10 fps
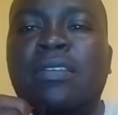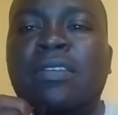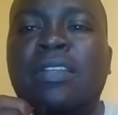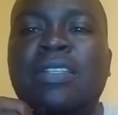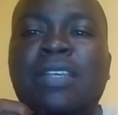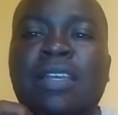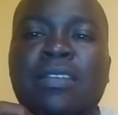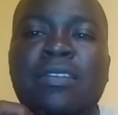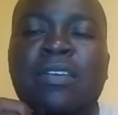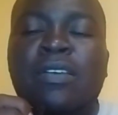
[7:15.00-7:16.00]

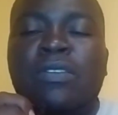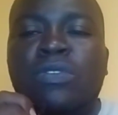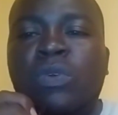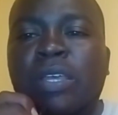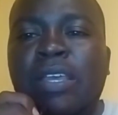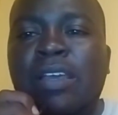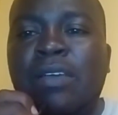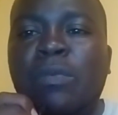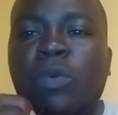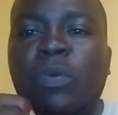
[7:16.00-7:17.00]
design. So here
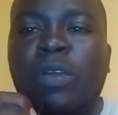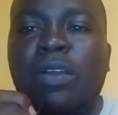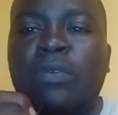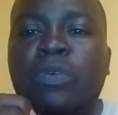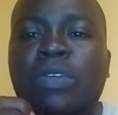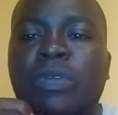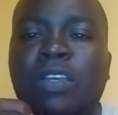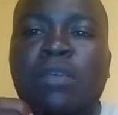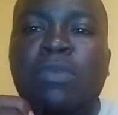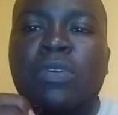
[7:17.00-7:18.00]
we are talking
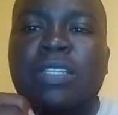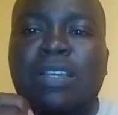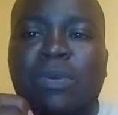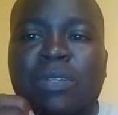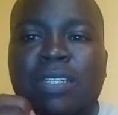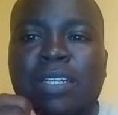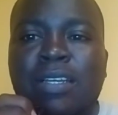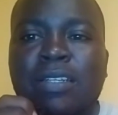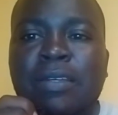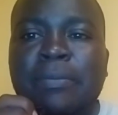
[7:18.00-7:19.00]
about the
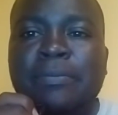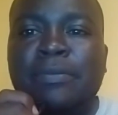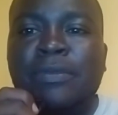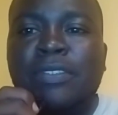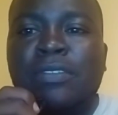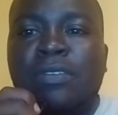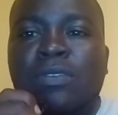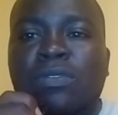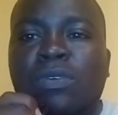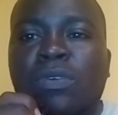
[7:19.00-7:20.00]
contractor.
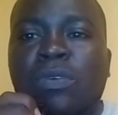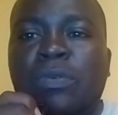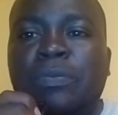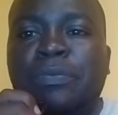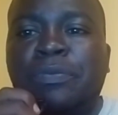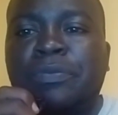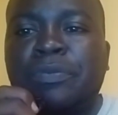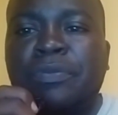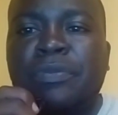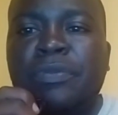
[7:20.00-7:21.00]
So
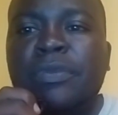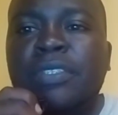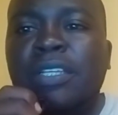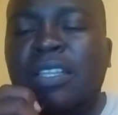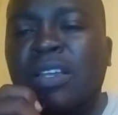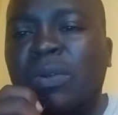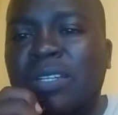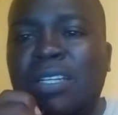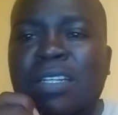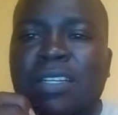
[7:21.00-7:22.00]
the
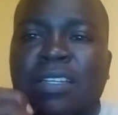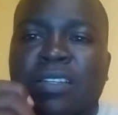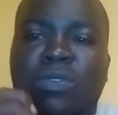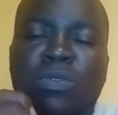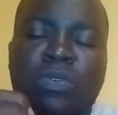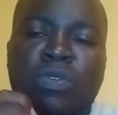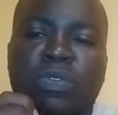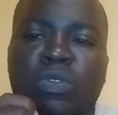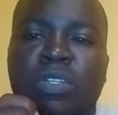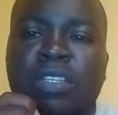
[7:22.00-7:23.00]
contractor needs
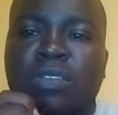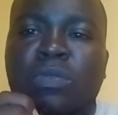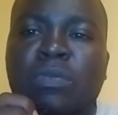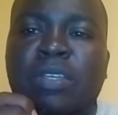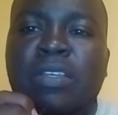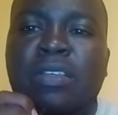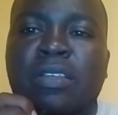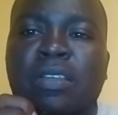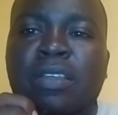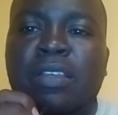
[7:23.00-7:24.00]
to
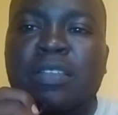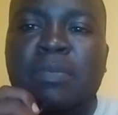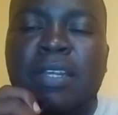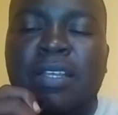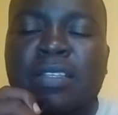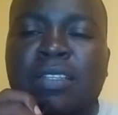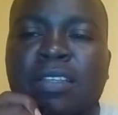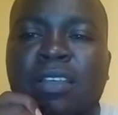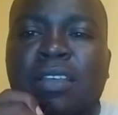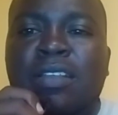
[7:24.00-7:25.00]
be experienced,
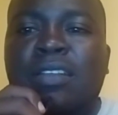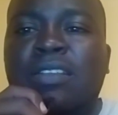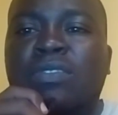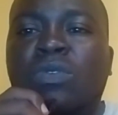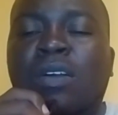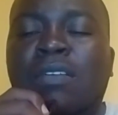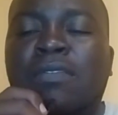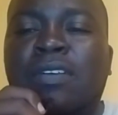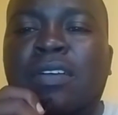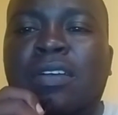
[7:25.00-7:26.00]
needs to have
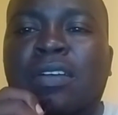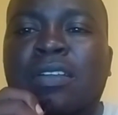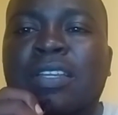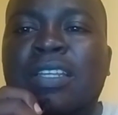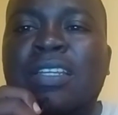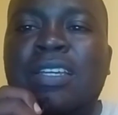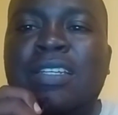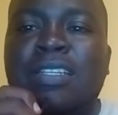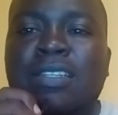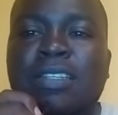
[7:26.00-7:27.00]
a
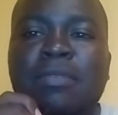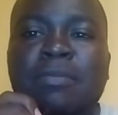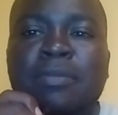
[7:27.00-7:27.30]
dedicated team